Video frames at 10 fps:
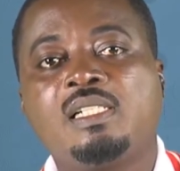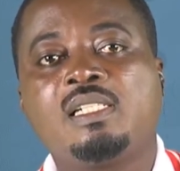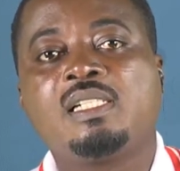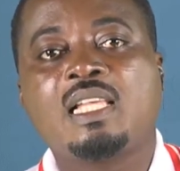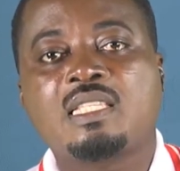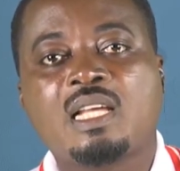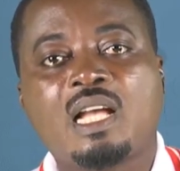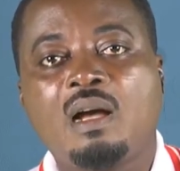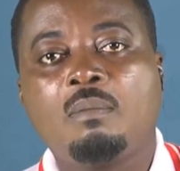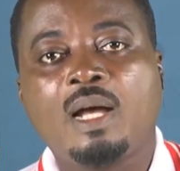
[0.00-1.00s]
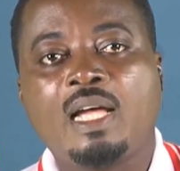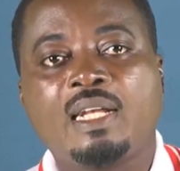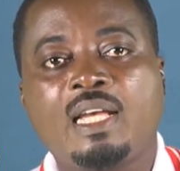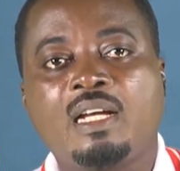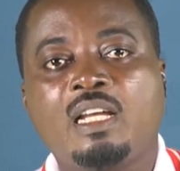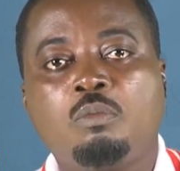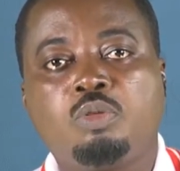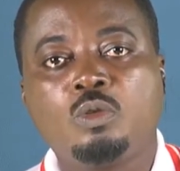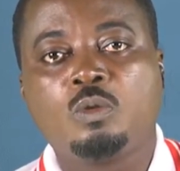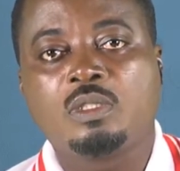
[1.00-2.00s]
doesn't come under a
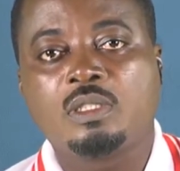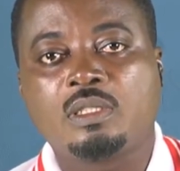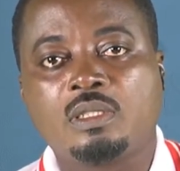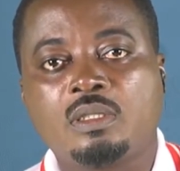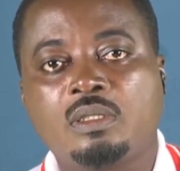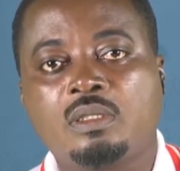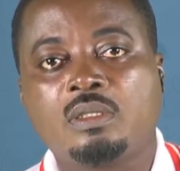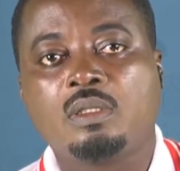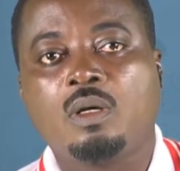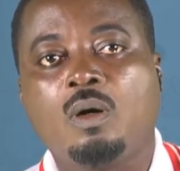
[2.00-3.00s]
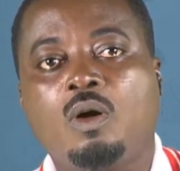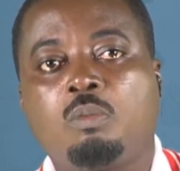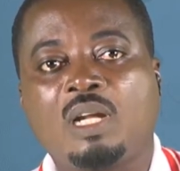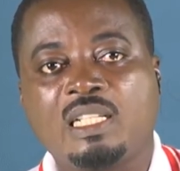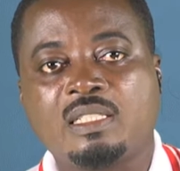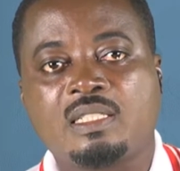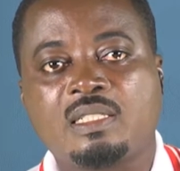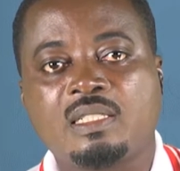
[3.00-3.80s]
prototist or plants.